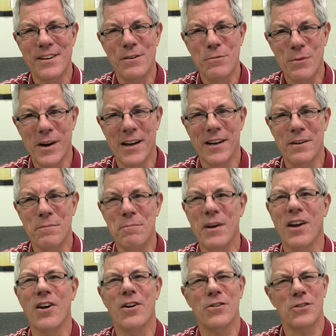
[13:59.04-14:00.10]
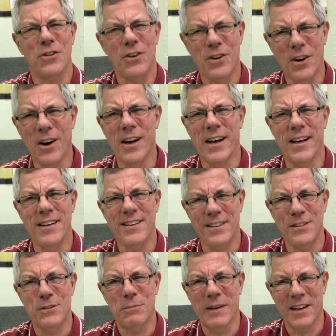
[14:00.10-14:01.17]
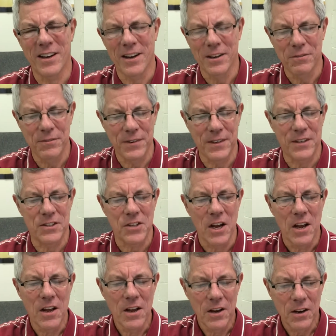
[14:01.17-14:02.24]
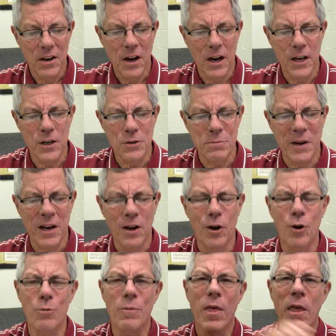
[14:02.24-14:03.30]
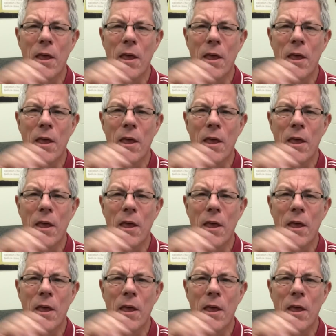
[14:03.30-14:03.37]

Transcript: Why? Because God is my confidence. God is my hope.